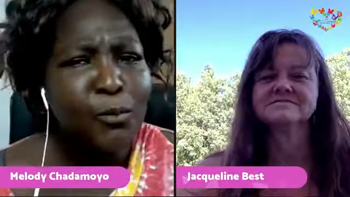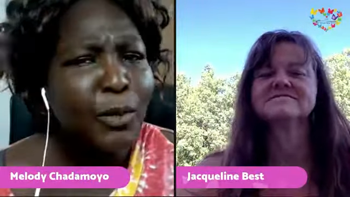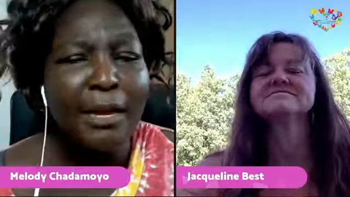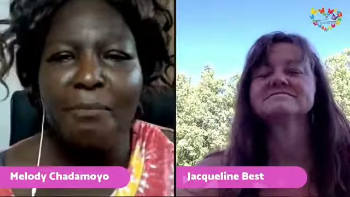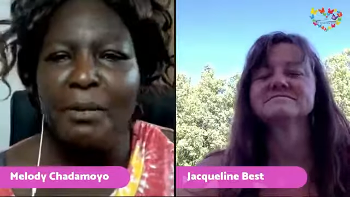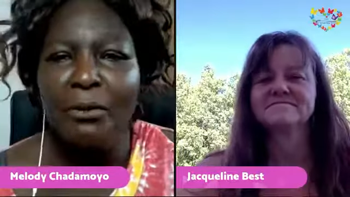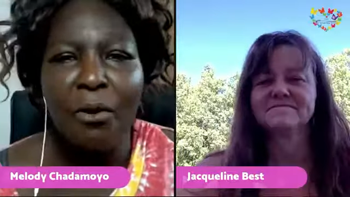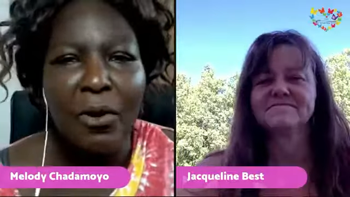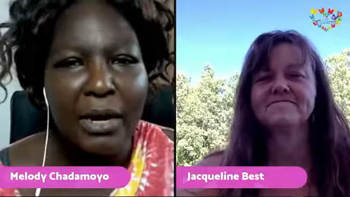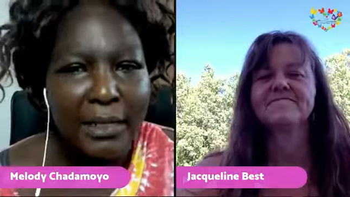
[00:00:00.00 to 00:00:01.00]
Speaker 1: We can be
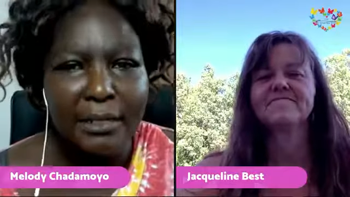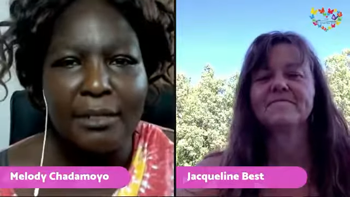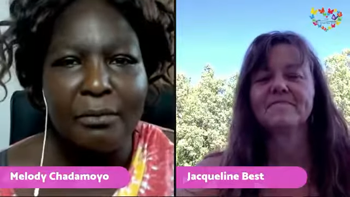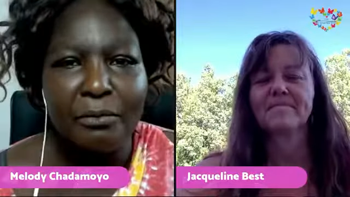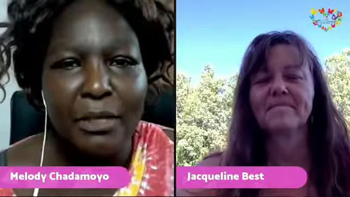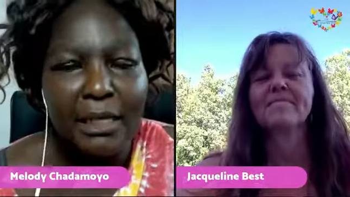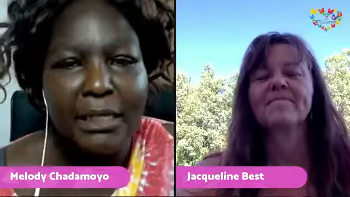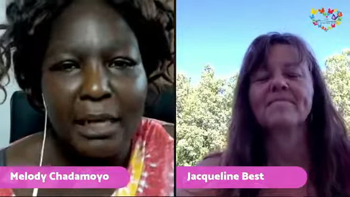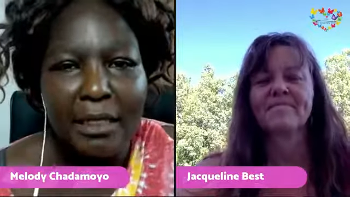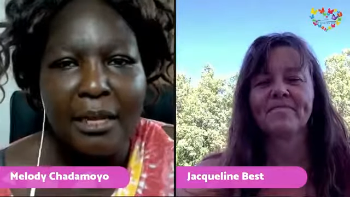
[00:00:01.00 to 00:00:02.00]
honest with
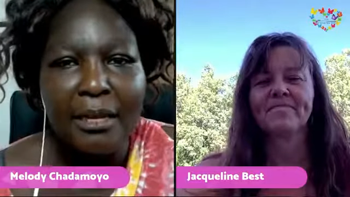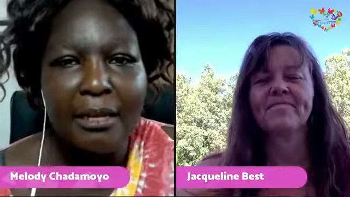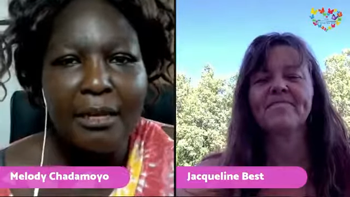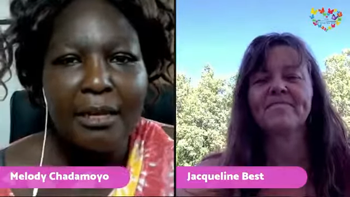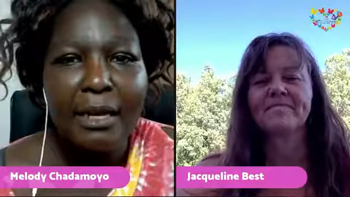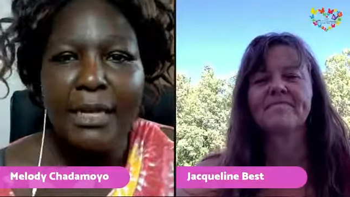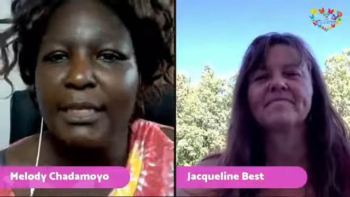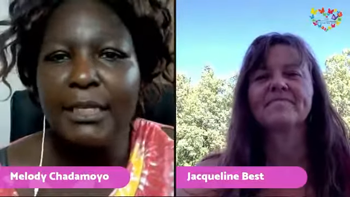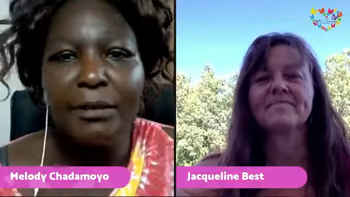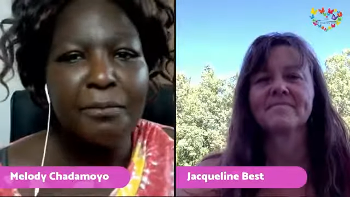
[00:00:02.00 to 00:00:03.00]
each other and
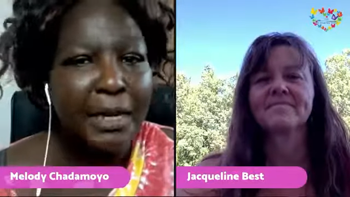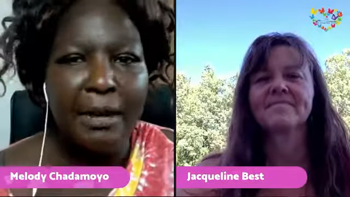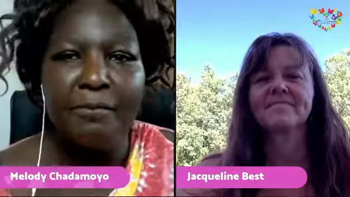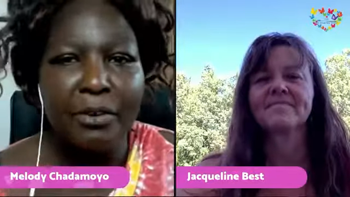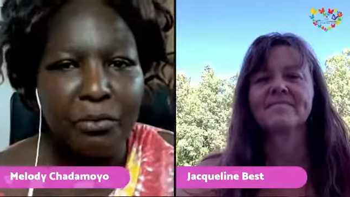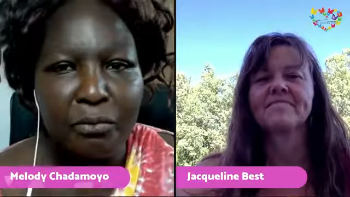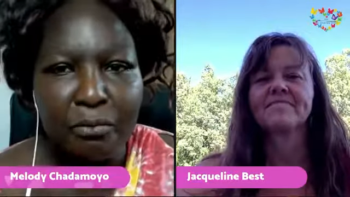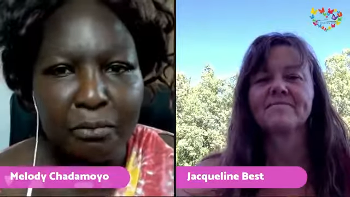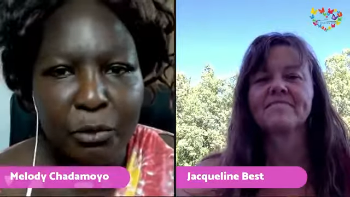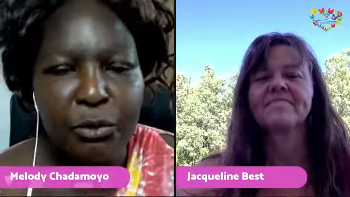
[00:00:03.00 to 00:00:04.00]
still be loving
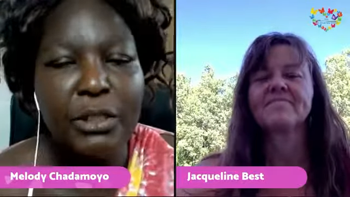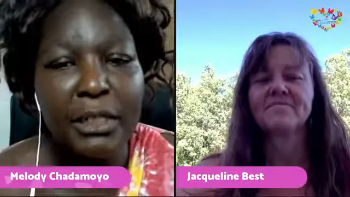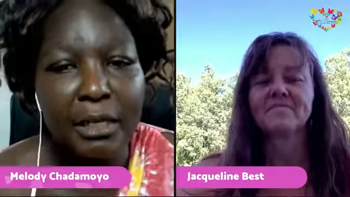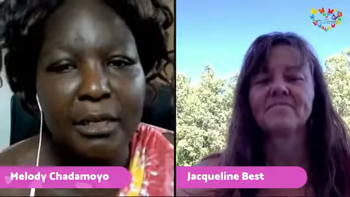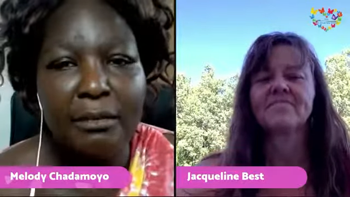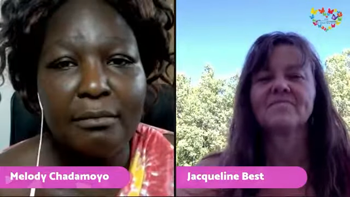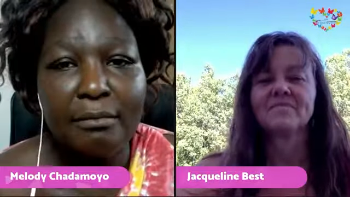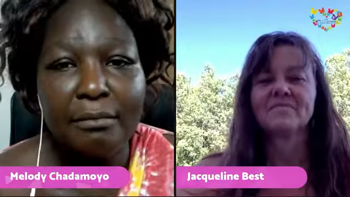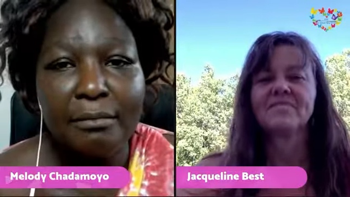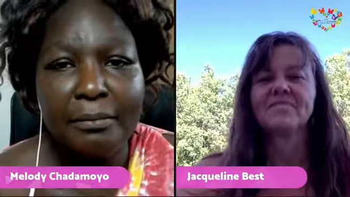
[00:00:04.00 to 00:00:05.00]
to each other.
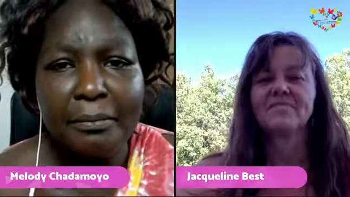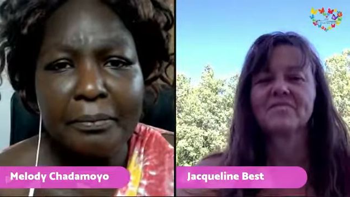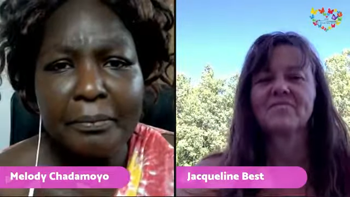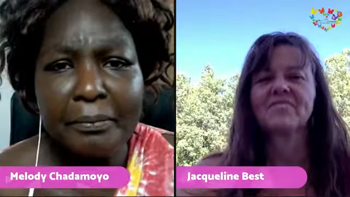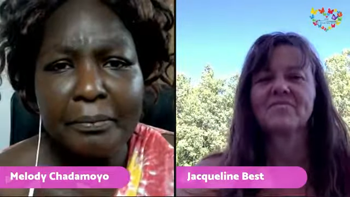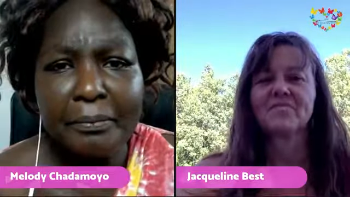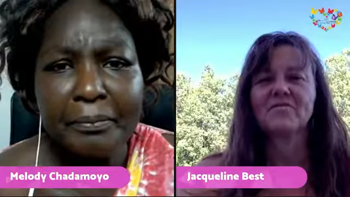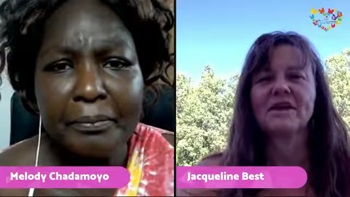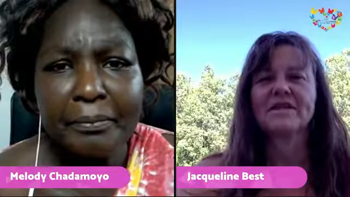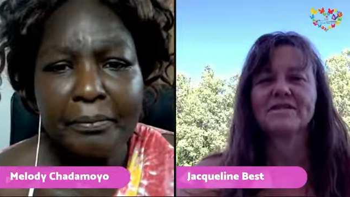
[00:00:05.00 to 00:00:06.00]

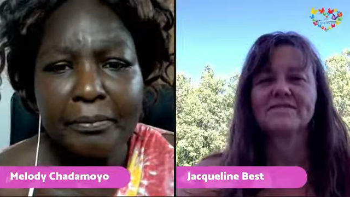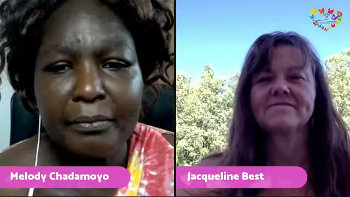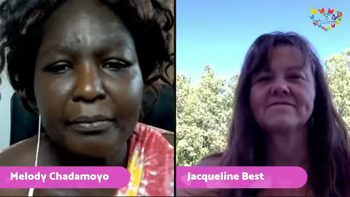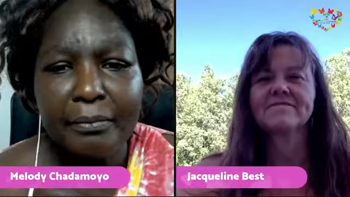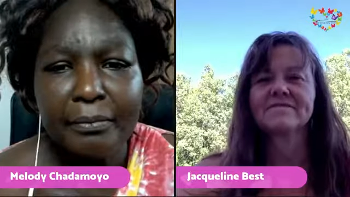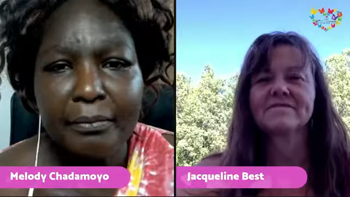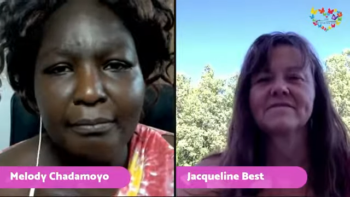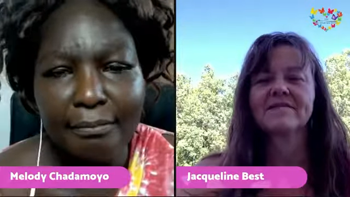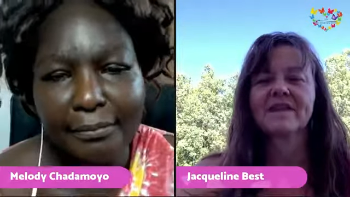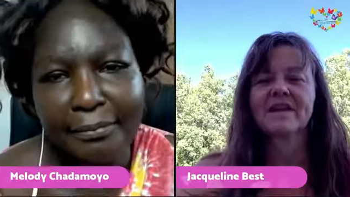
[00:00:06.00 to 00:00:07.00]
Speaker 2: Right.
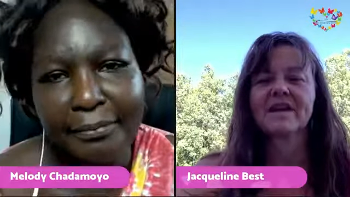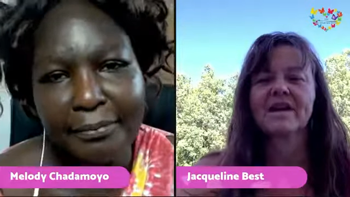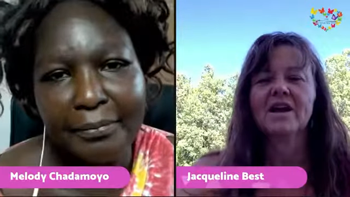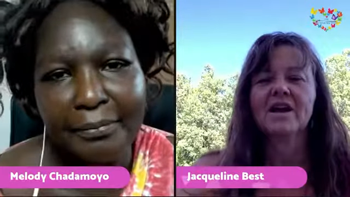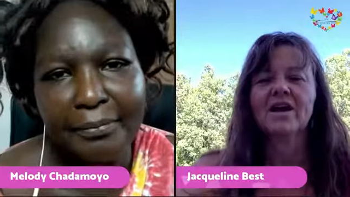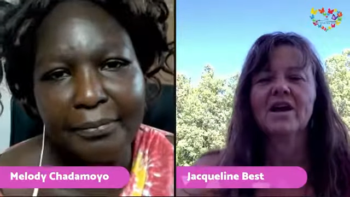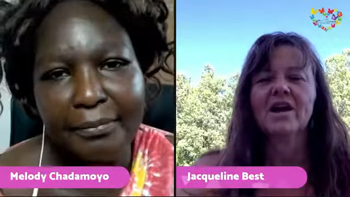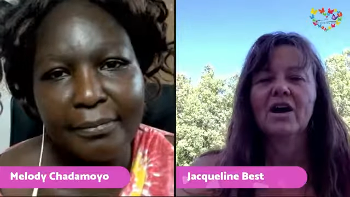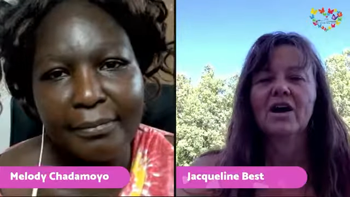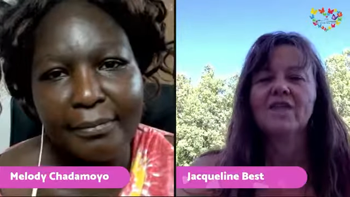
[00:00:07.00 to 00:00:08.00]
Hmm.
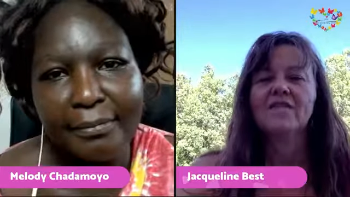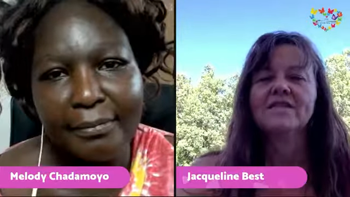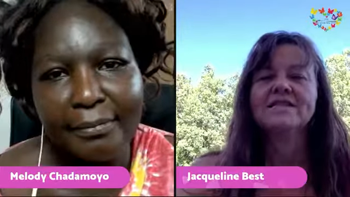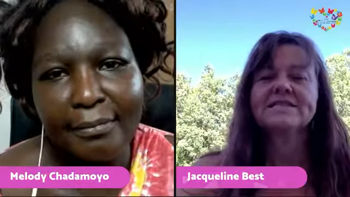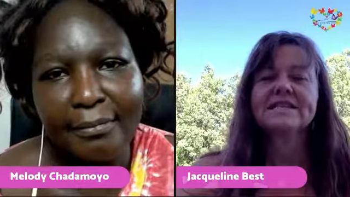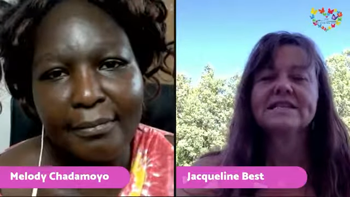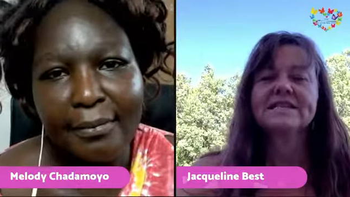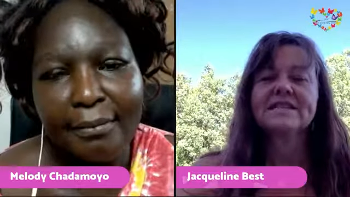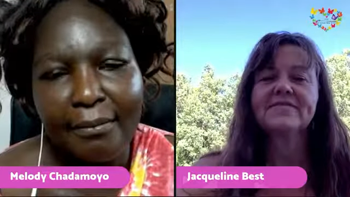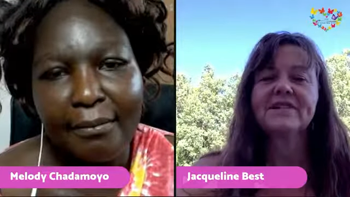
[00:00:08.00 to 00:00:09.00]
This
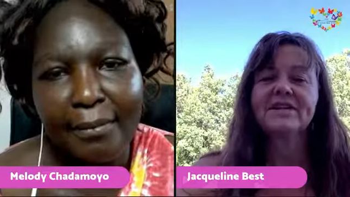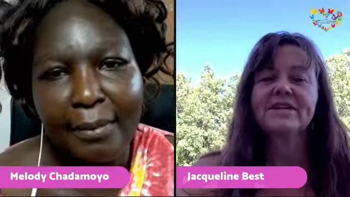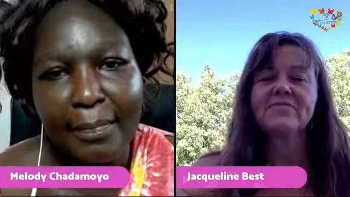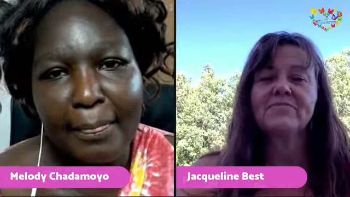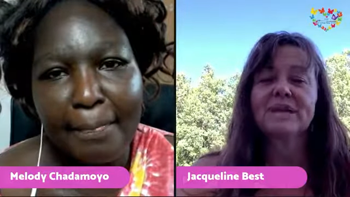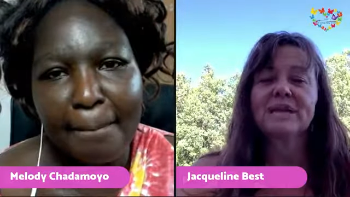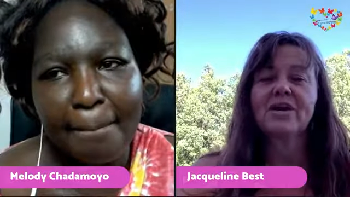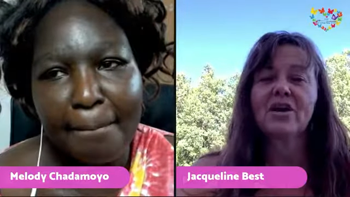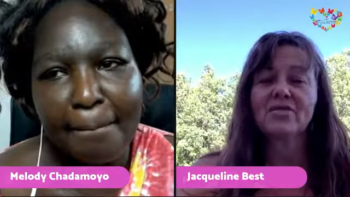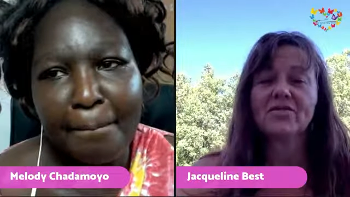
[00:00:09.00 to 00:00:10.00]
is a very big
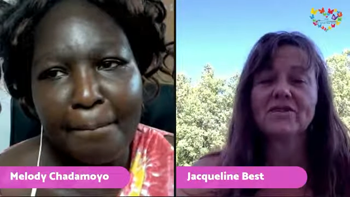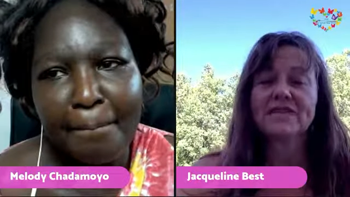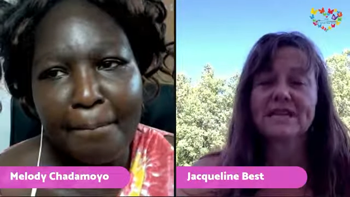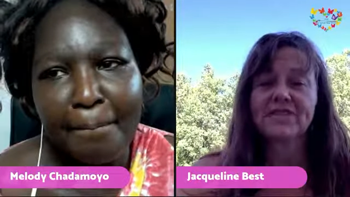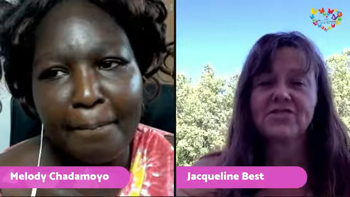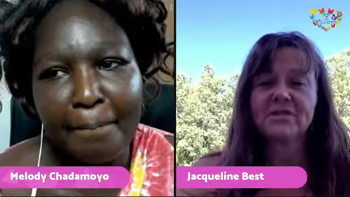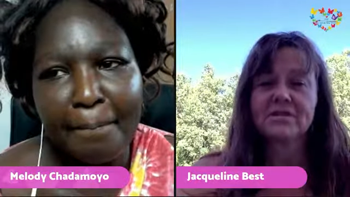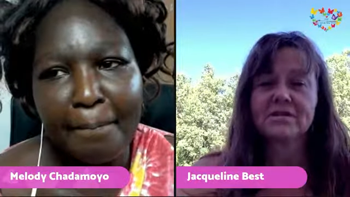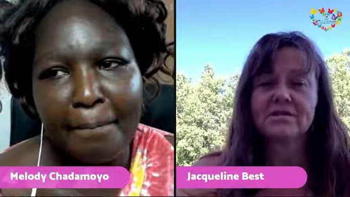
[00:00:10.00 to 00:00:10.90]
conversation.